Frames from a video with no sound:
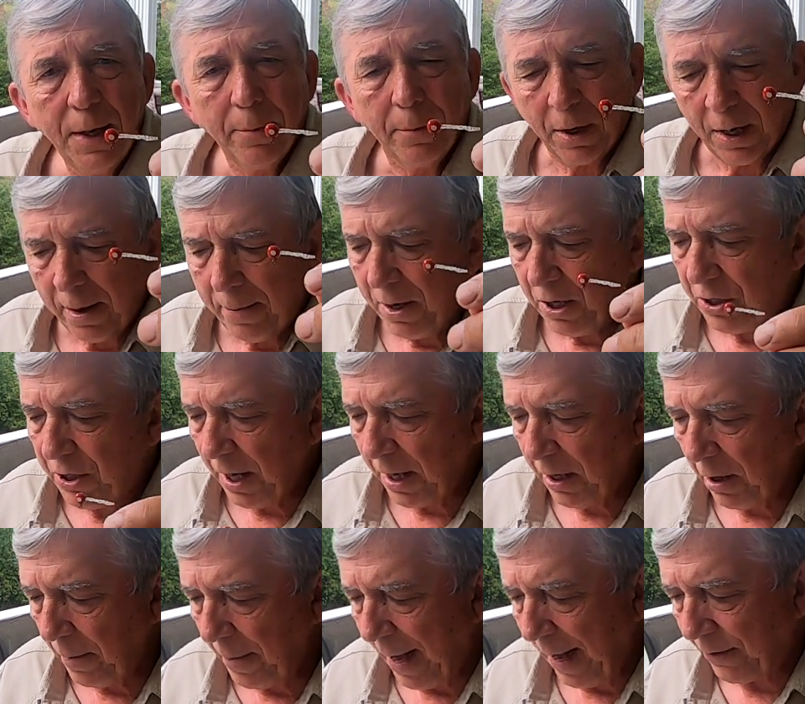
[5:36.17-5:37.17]
But let me tell
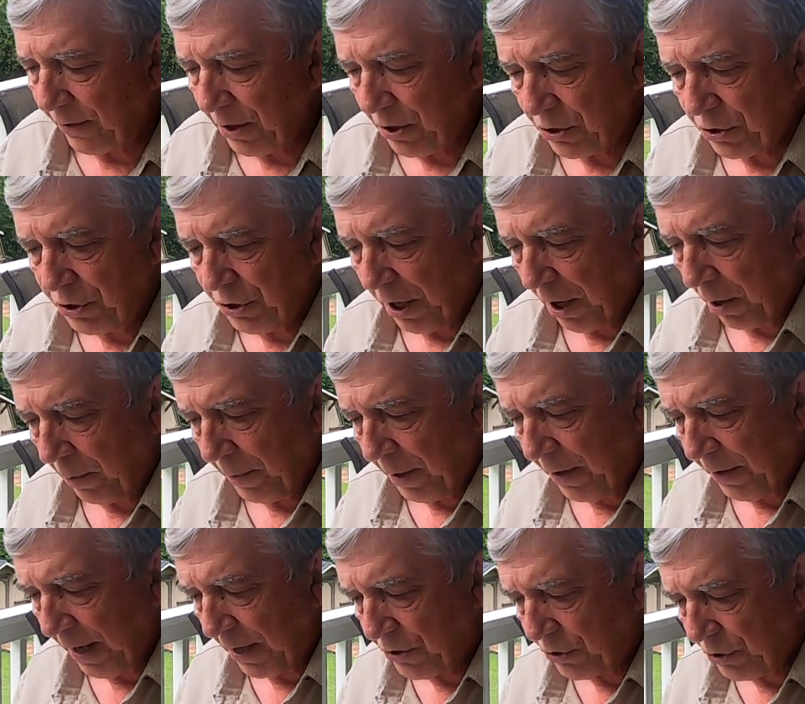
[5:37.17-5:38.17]
you about this
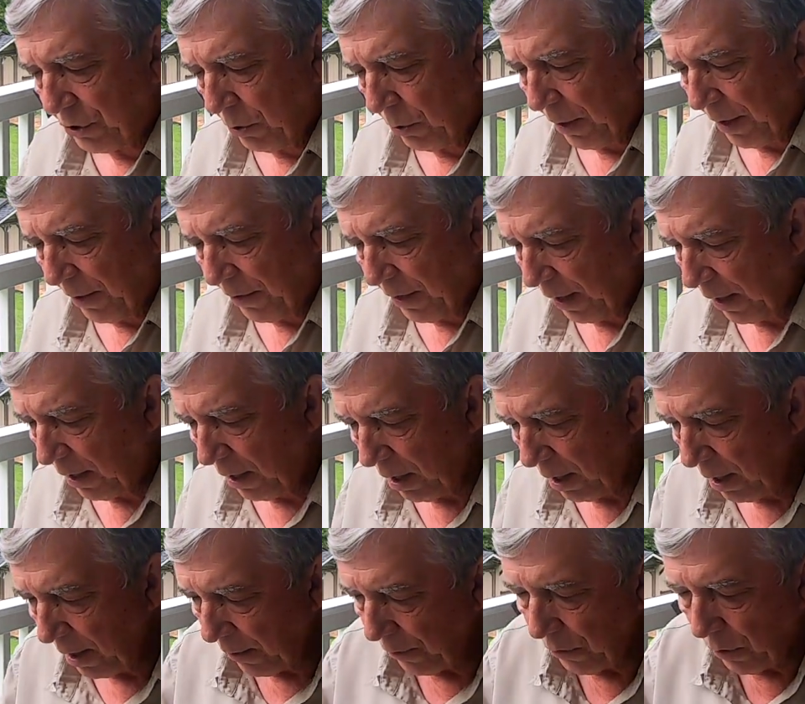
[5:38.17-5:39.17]
gentleman that's doing
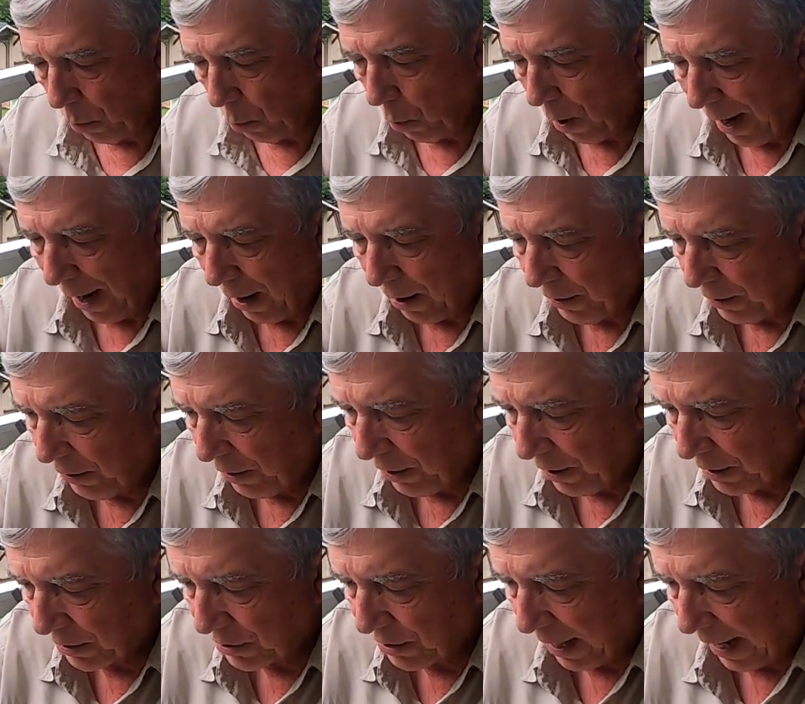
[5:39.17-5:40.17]
the wire
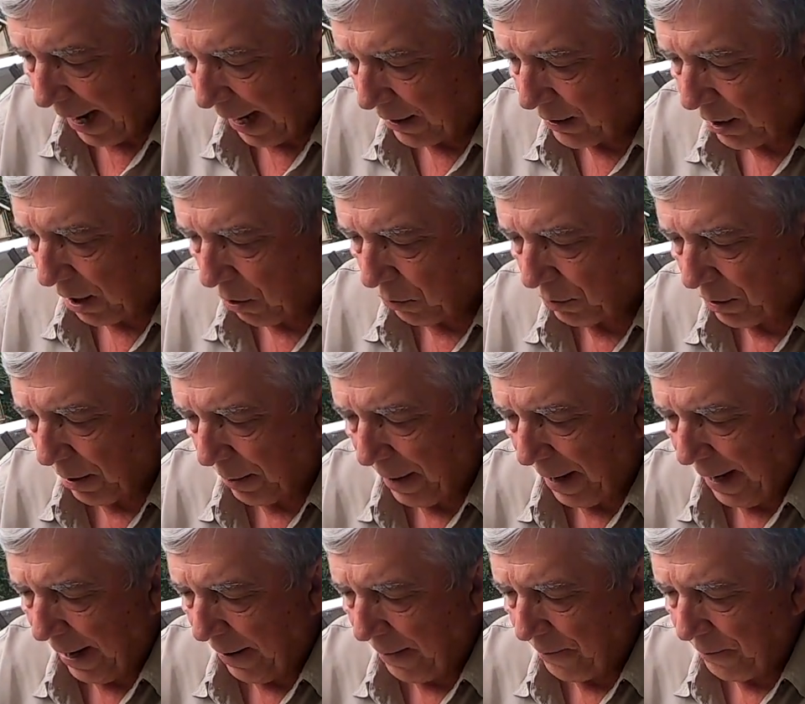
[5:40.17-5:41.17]
hooks that I talked
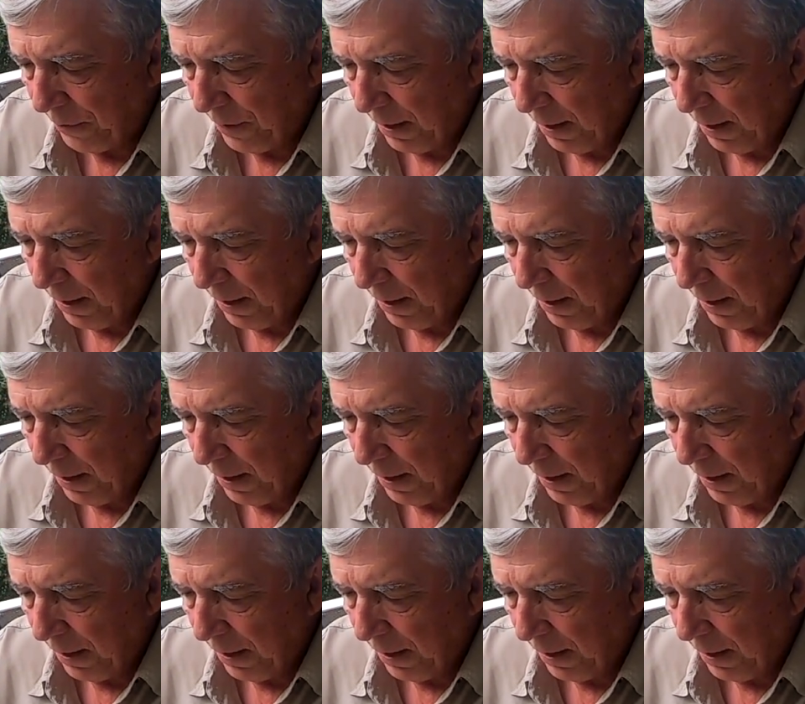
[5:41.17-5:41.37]
about.